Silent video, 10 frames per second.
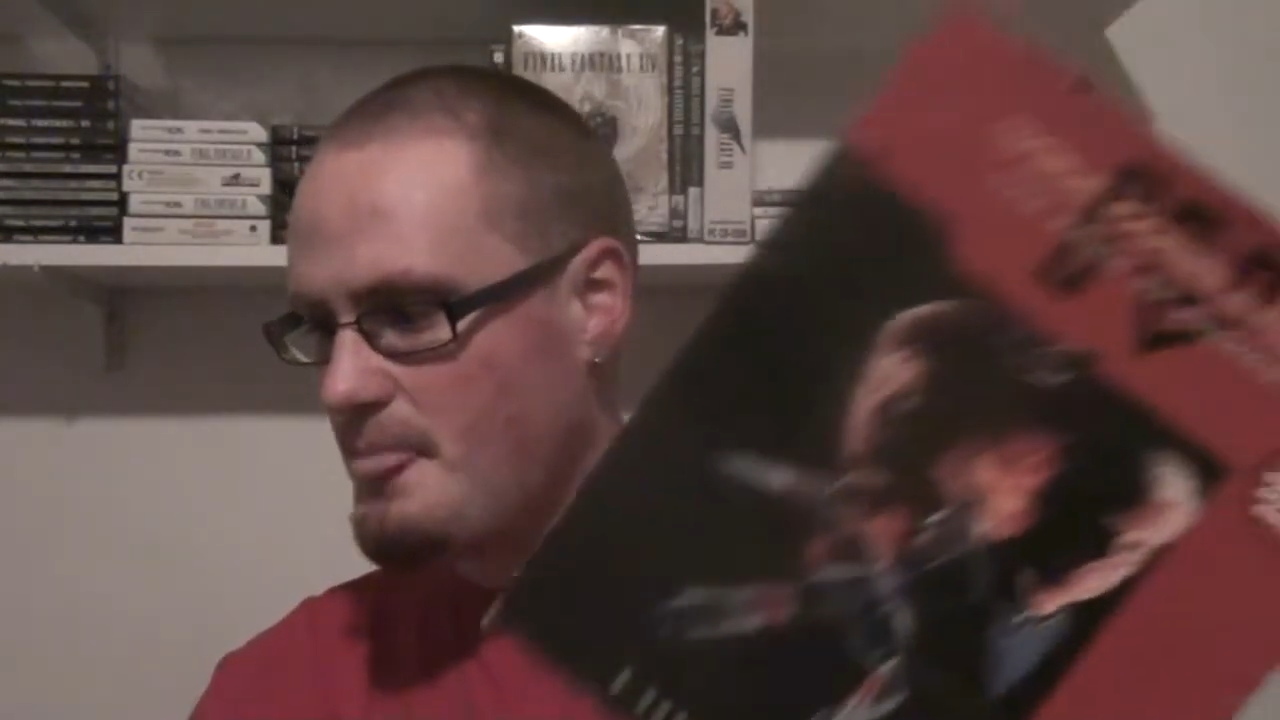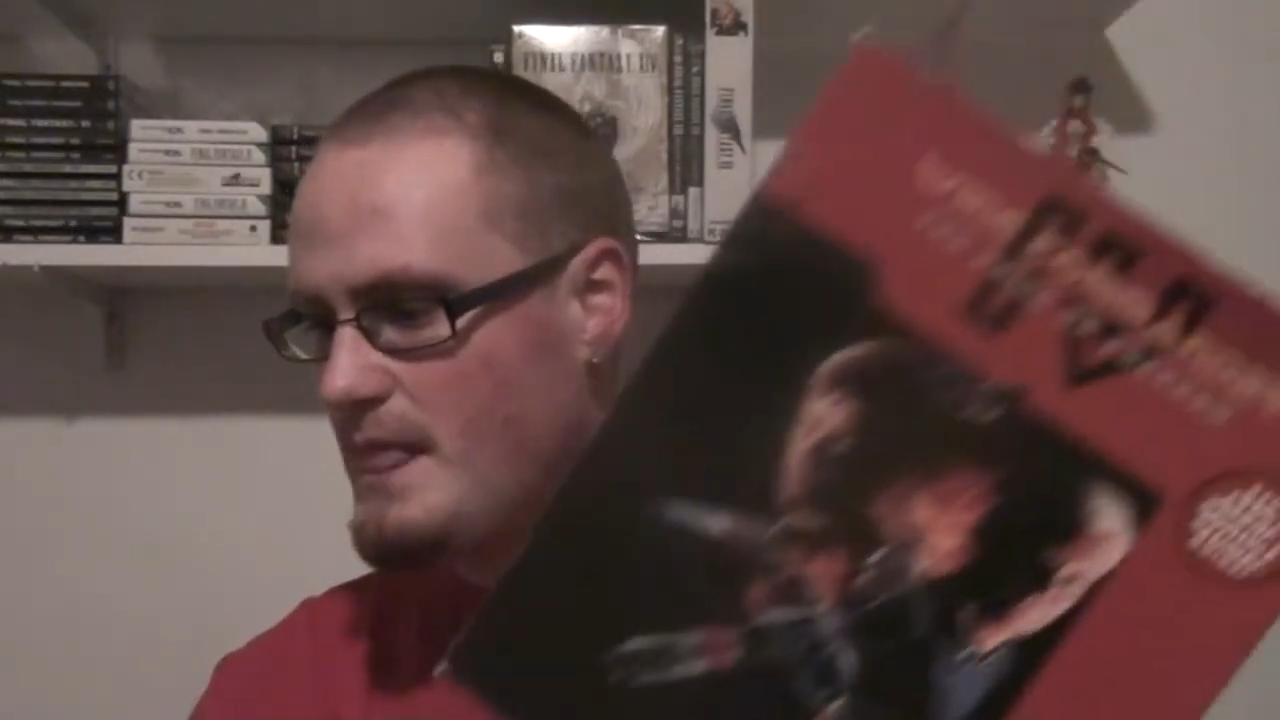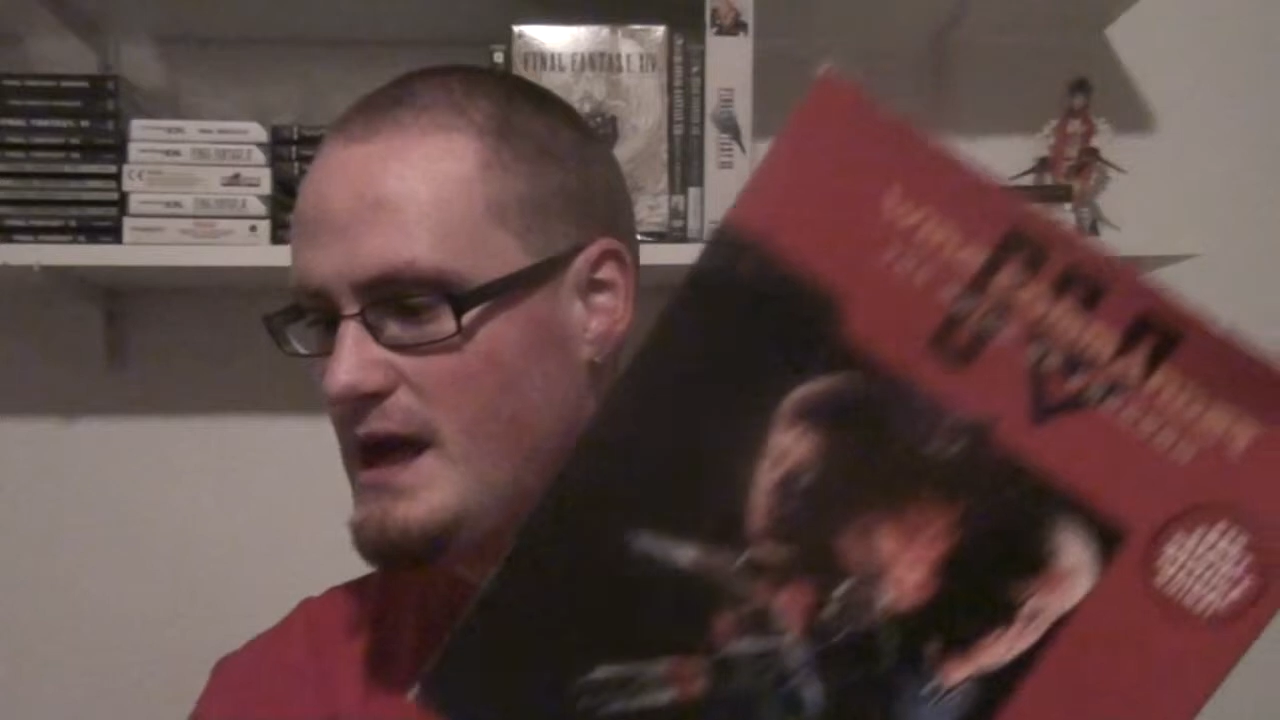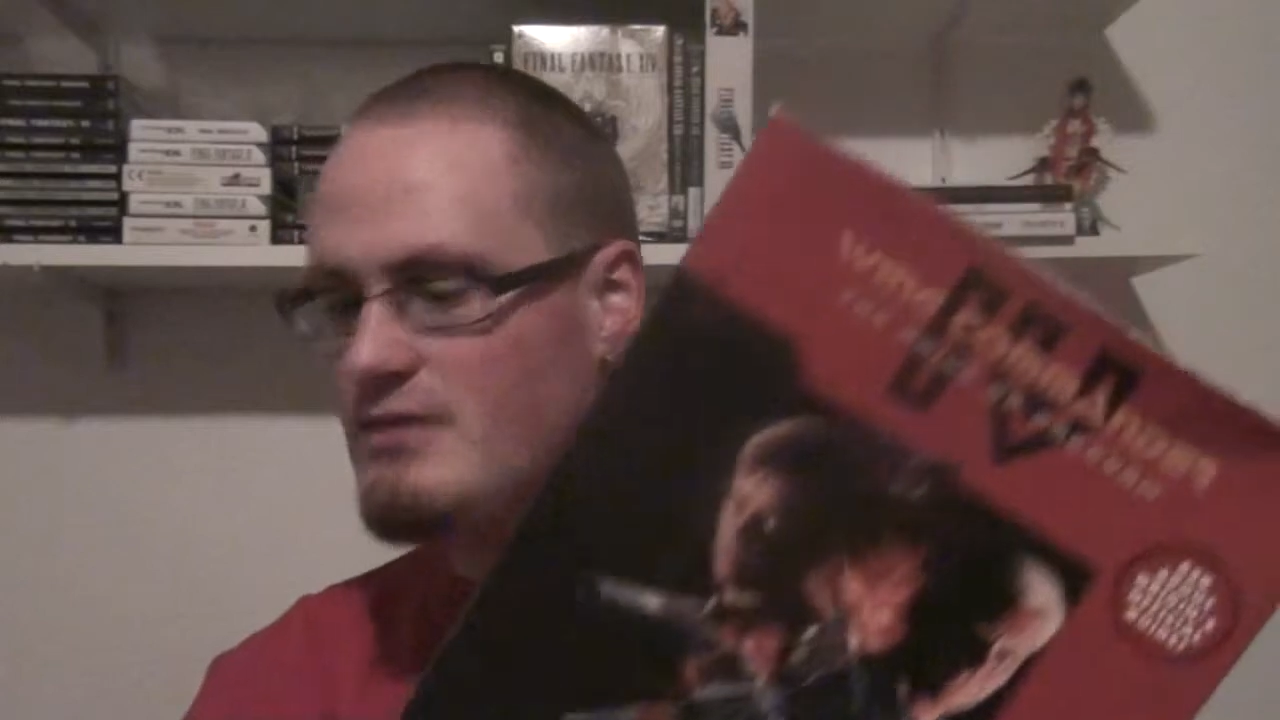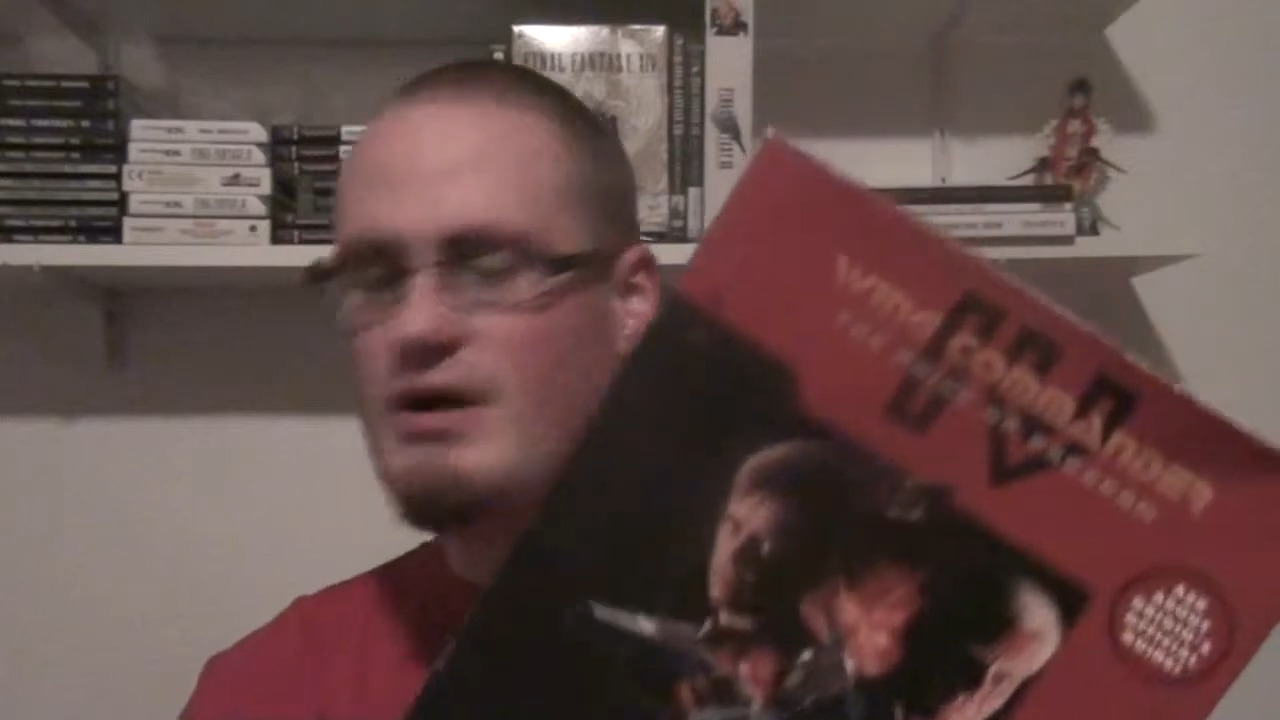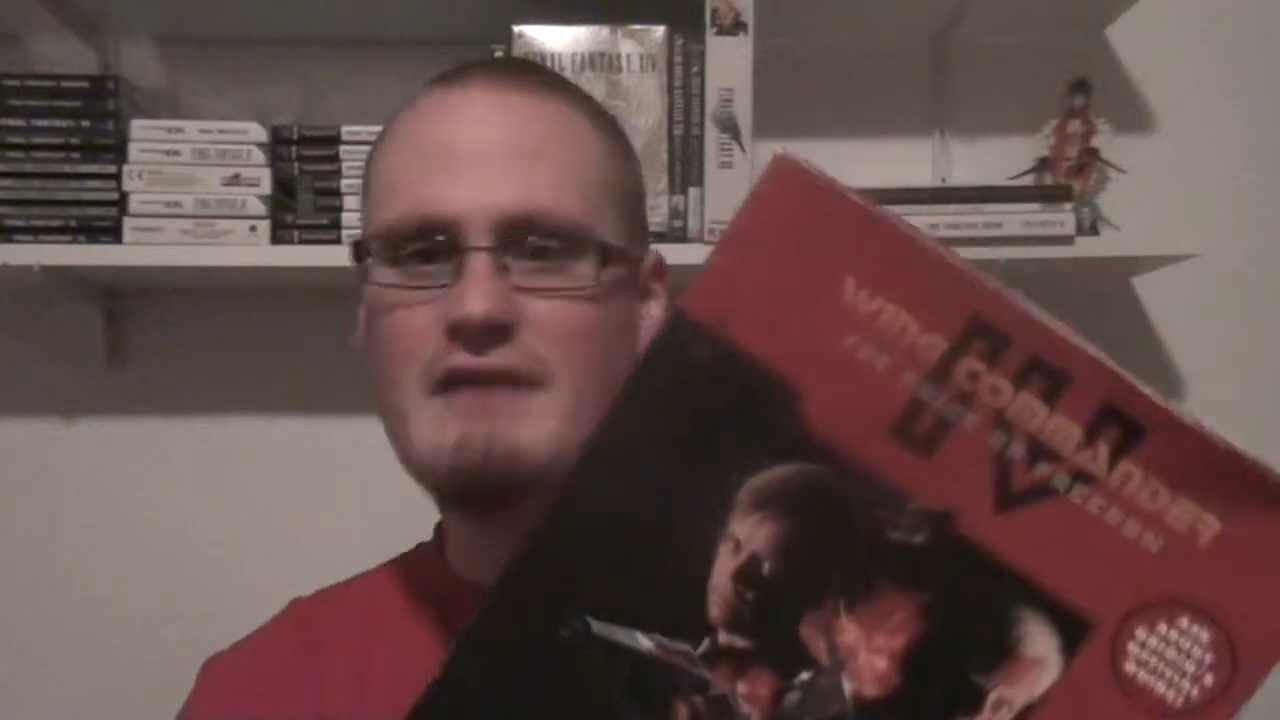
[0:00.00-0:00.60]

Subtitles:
I don't know.